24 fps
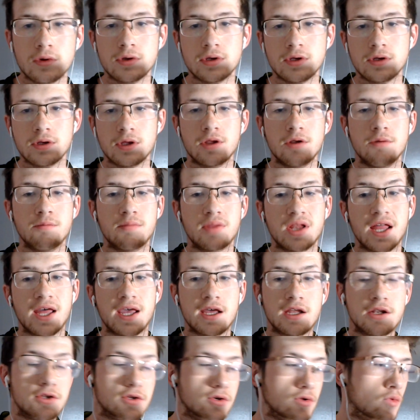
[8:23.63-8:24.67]
and plan
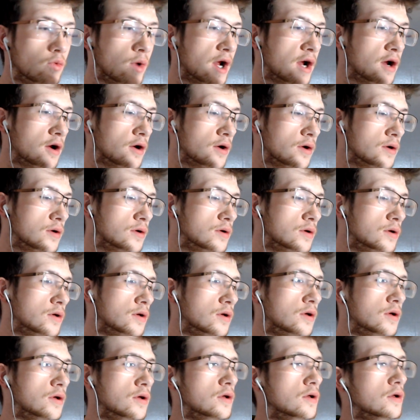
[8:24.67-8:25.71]
to wear
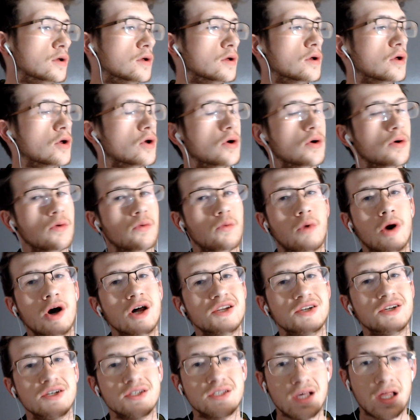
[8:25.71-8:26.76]

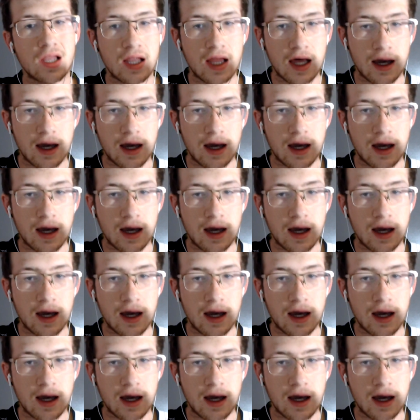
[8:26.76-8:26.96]
watches a lot